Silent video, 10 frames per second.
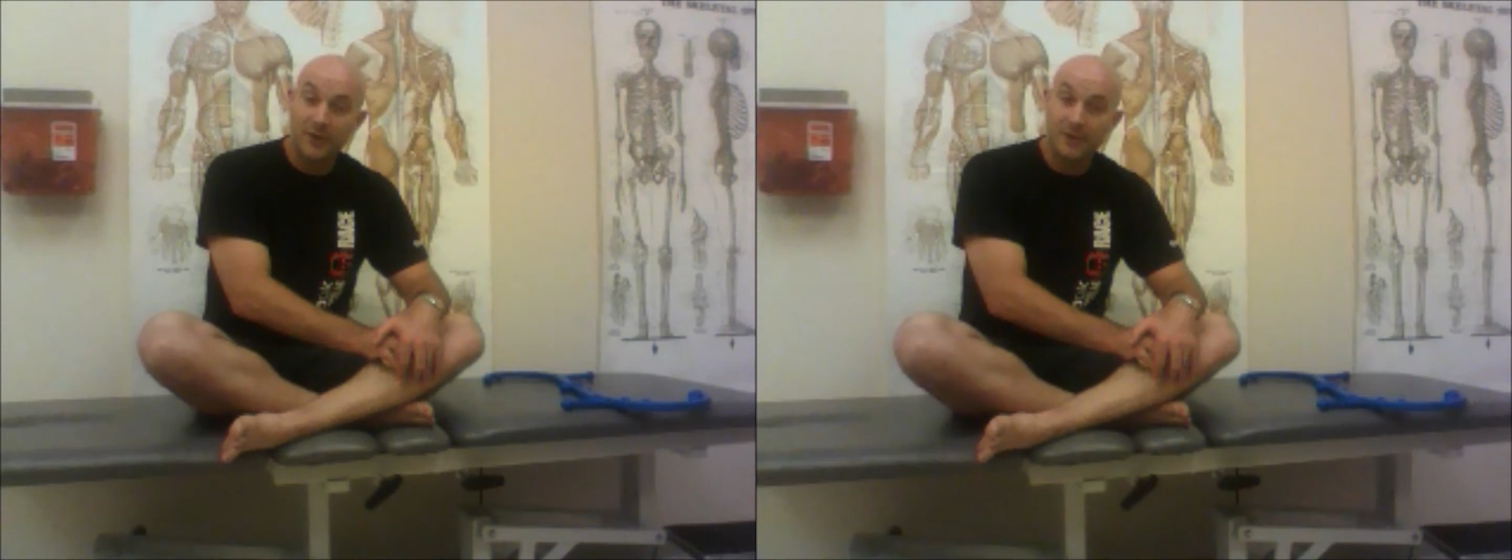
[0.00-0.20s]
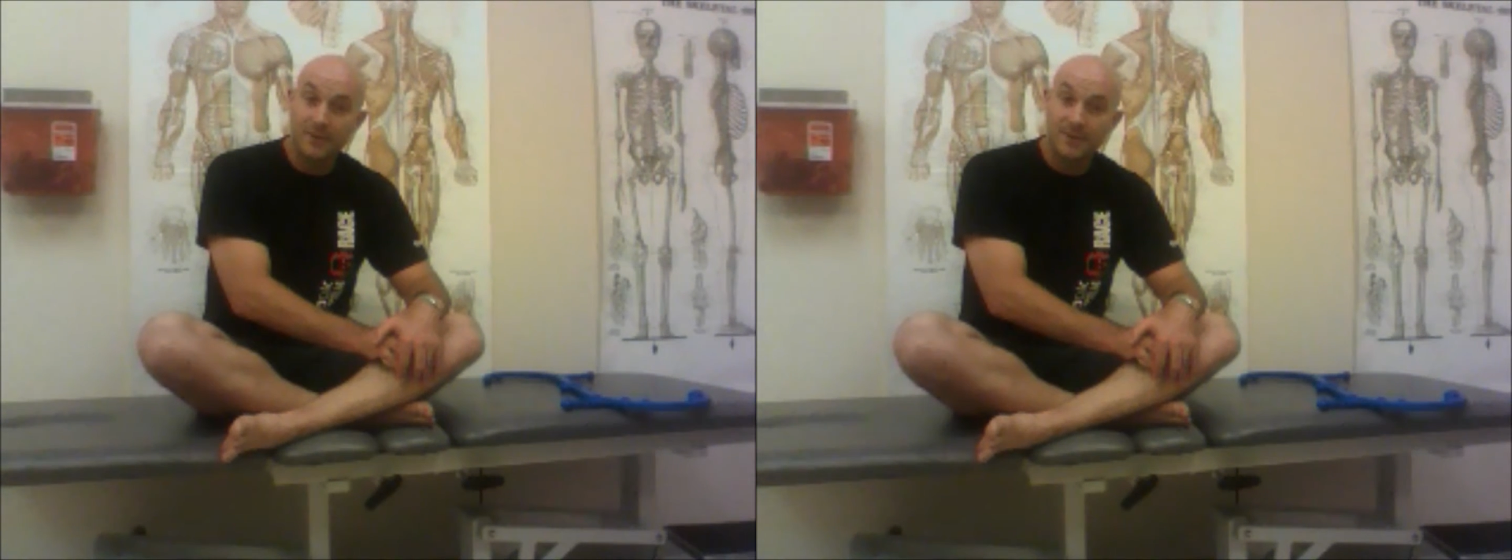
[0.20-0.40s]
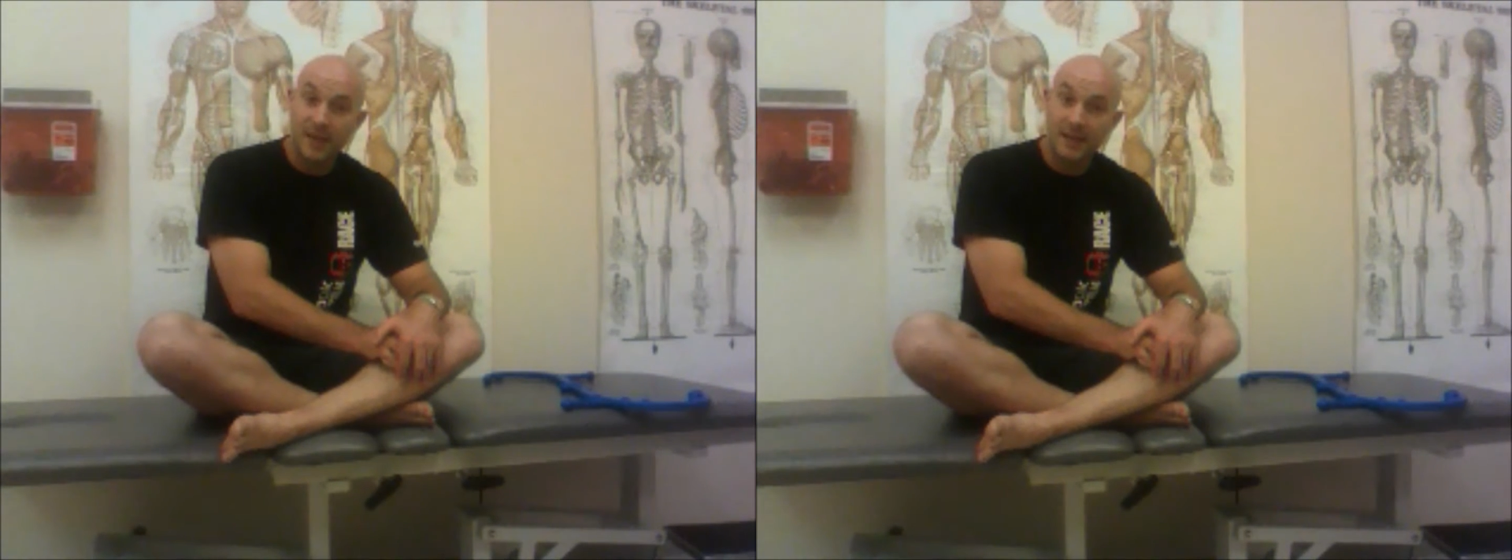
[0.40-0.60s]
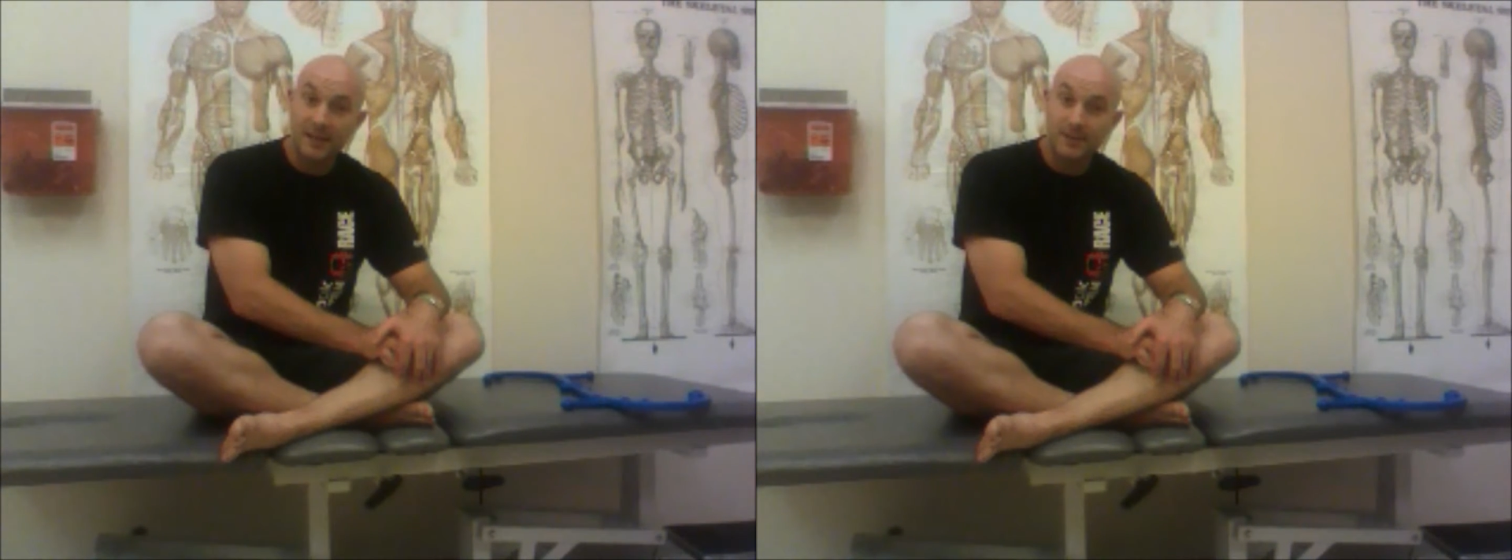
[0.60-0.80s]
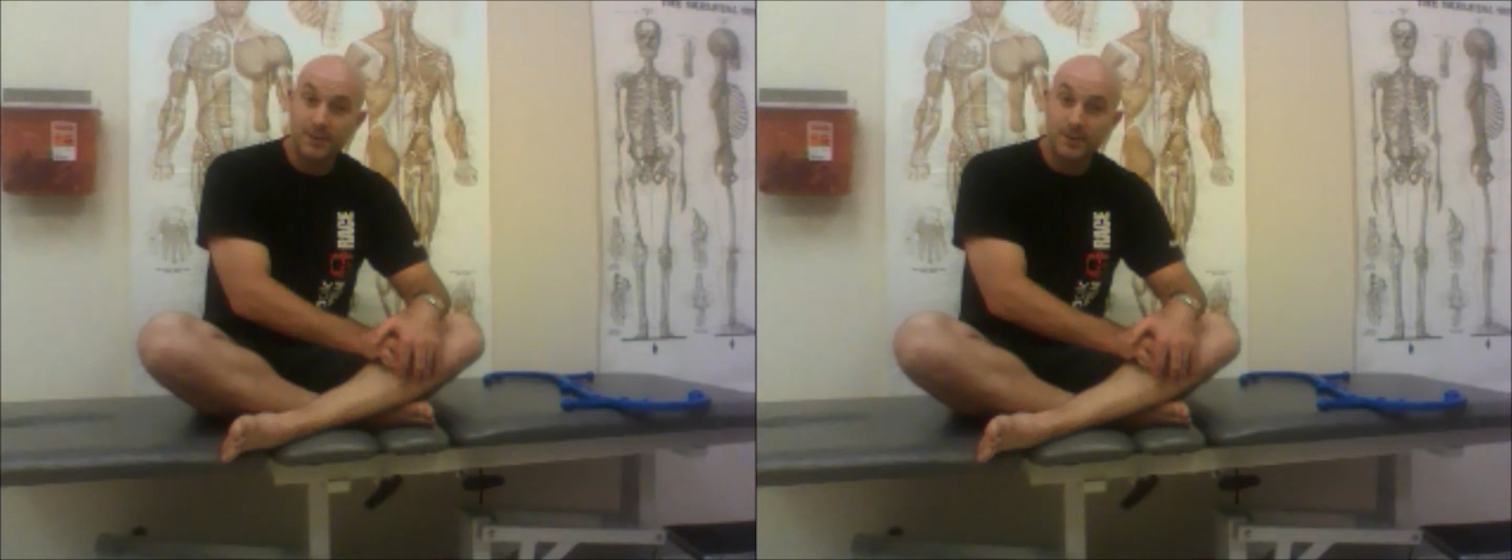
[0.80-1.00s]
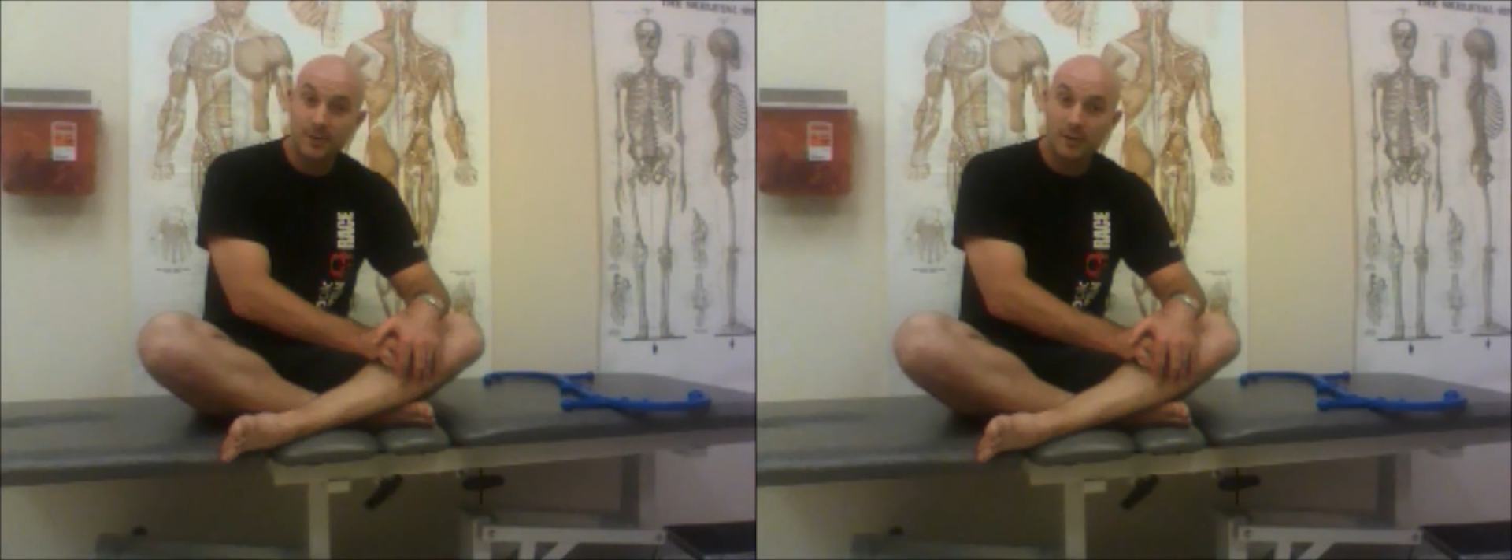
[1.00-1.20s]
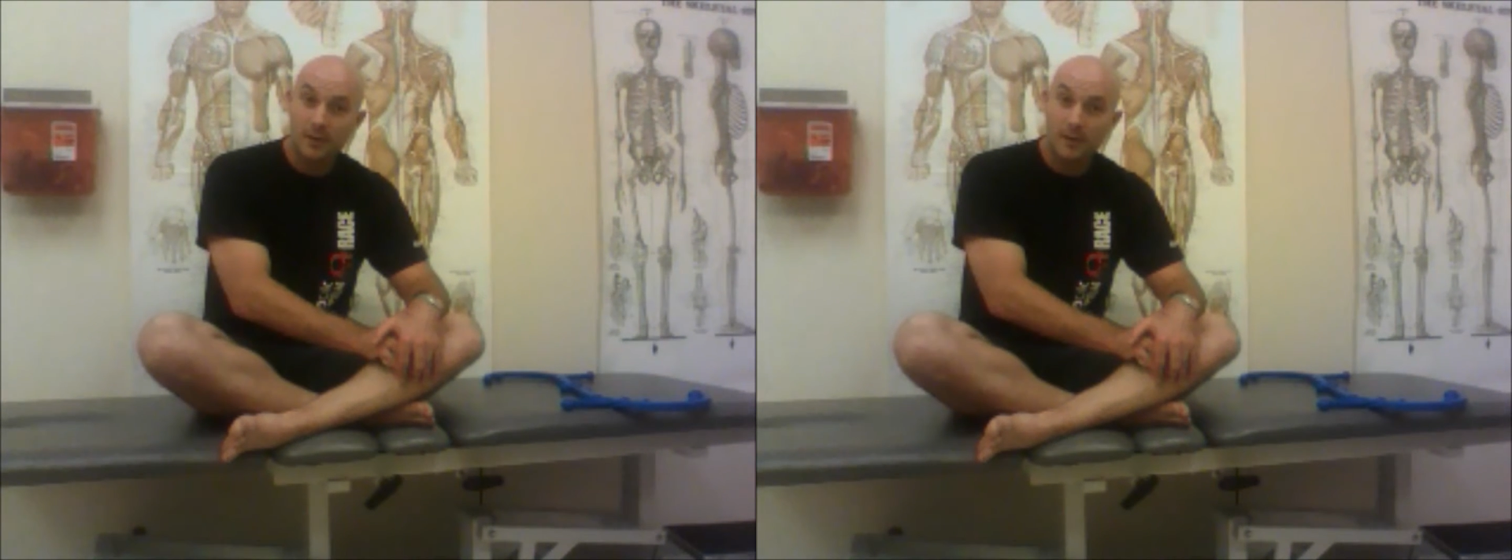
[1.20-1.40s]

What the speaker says: 30 seconds.